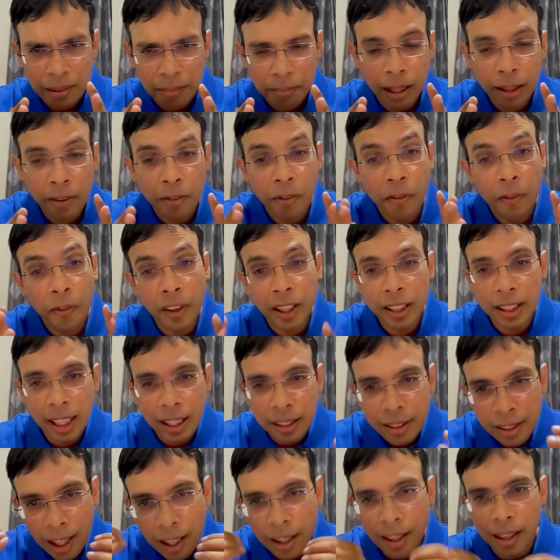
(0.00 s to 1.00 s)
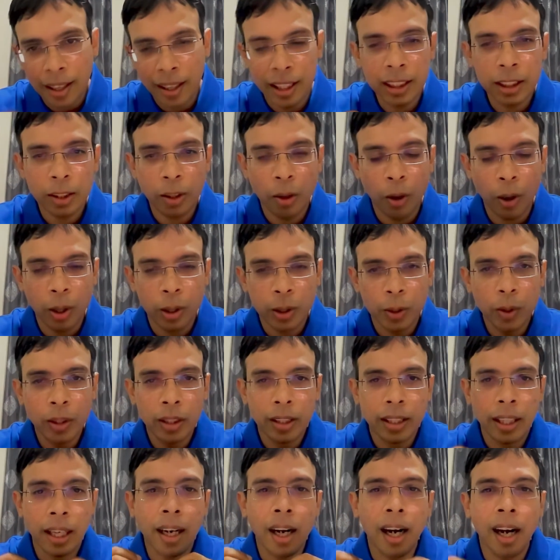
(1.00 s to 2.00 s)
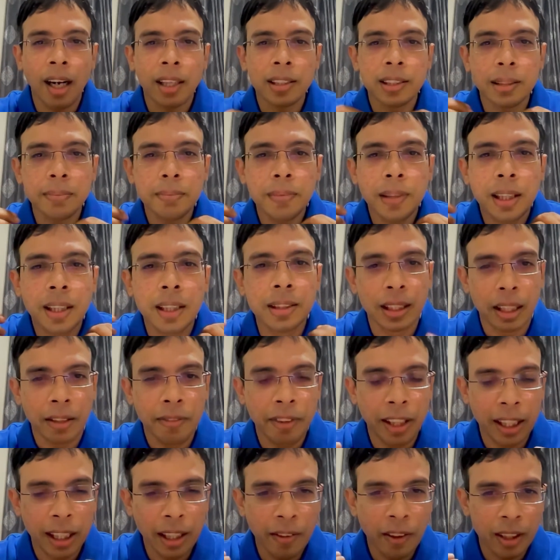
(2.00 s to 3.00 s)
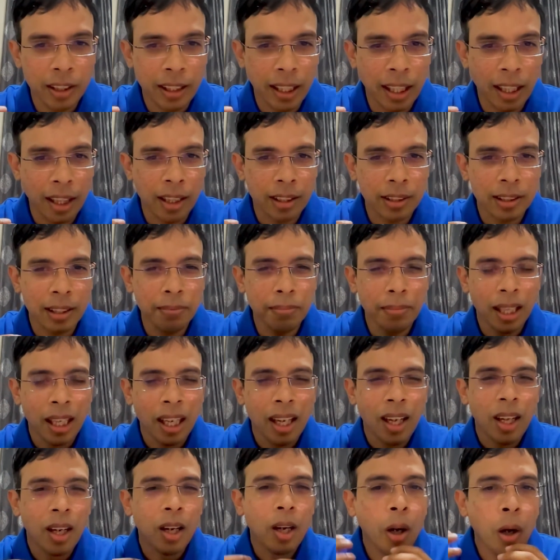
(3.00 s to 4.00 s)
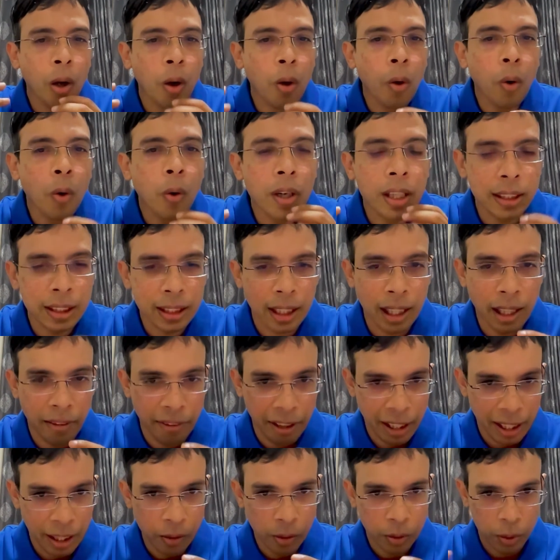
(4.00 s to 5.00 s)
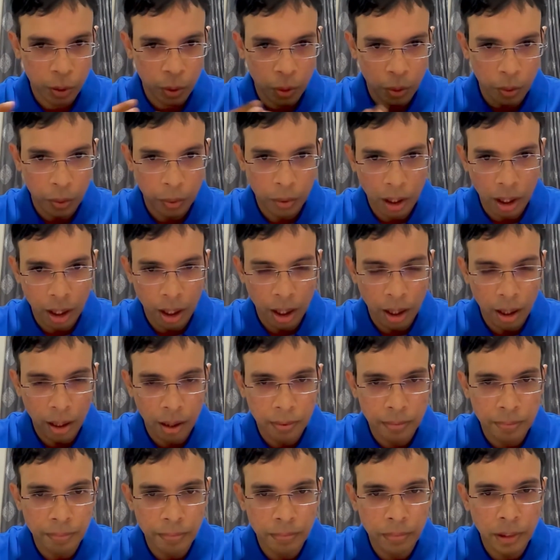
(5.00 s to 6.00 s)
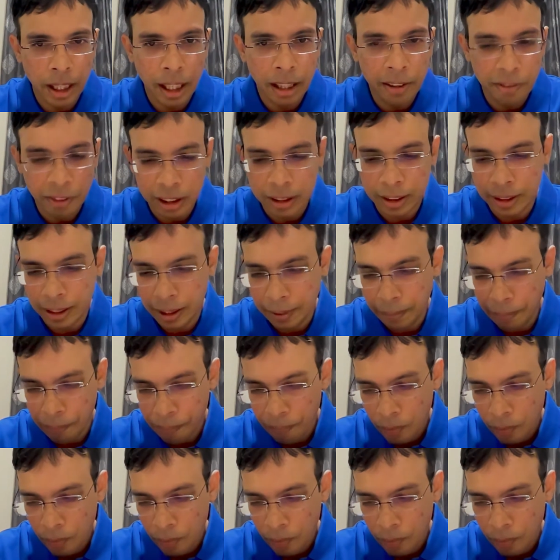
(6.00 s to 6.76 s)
but within that risk also there are some conservative, or there are some low risk avenues to invest.